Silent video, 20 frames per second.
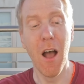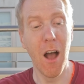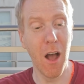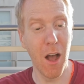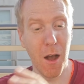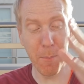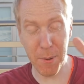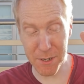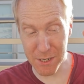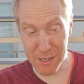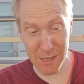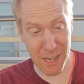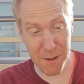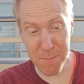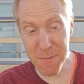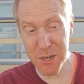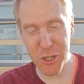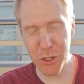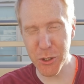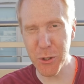But
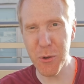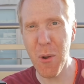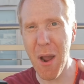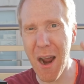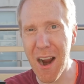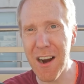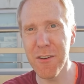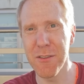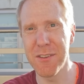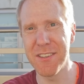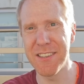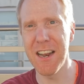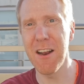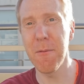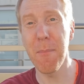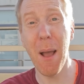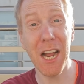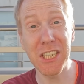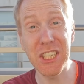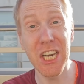let me show you how the
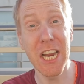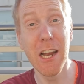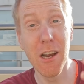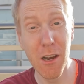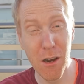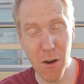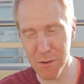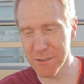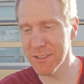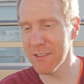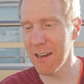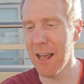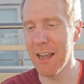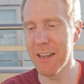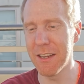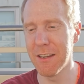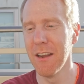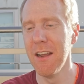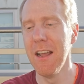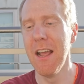setup actually looks
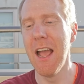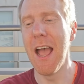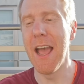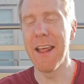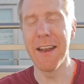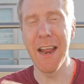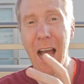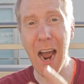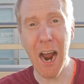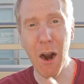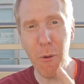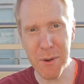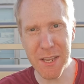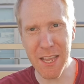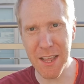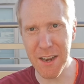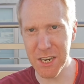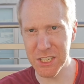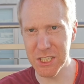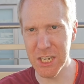like and how we
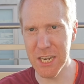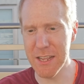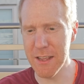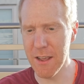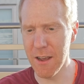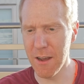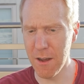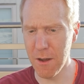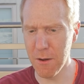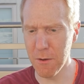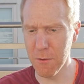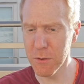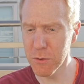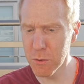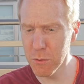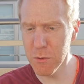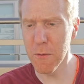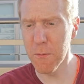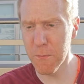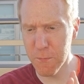can actually
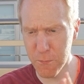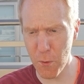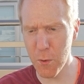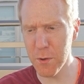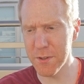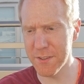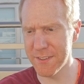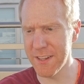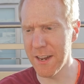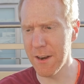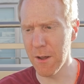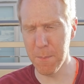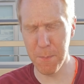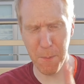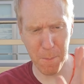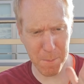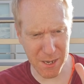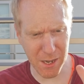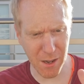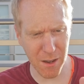do the first
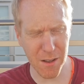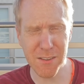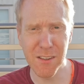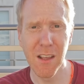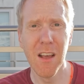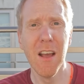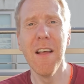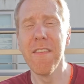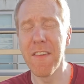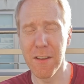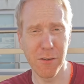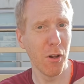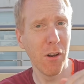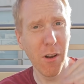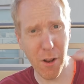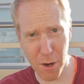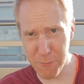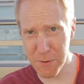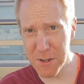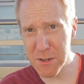setup, because there's a
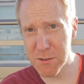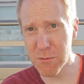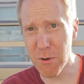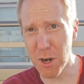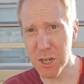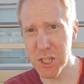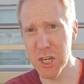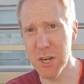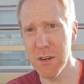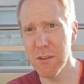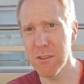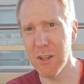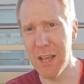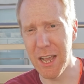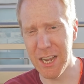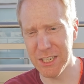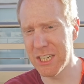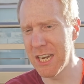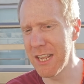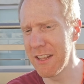lot of instructions
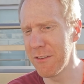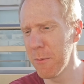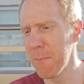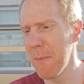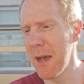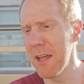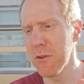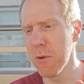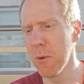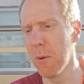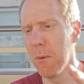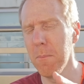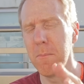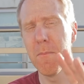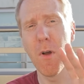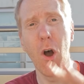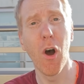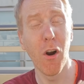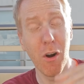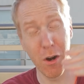actually in the manual
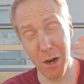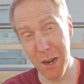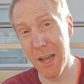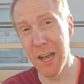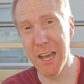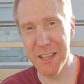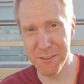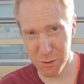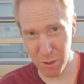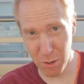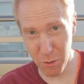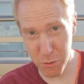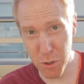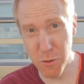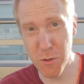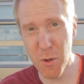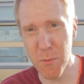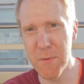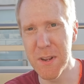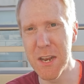or as
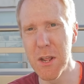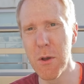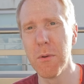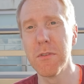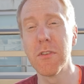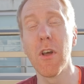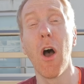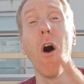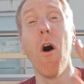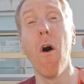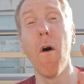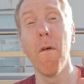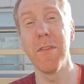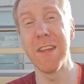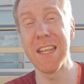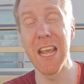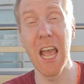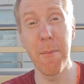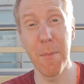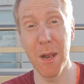YouTube videos on
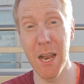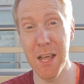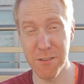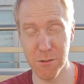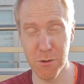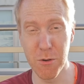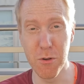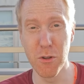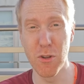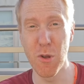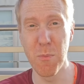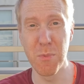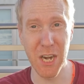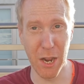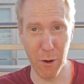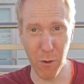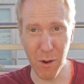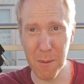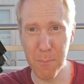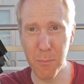the MLAstro YouTube channel.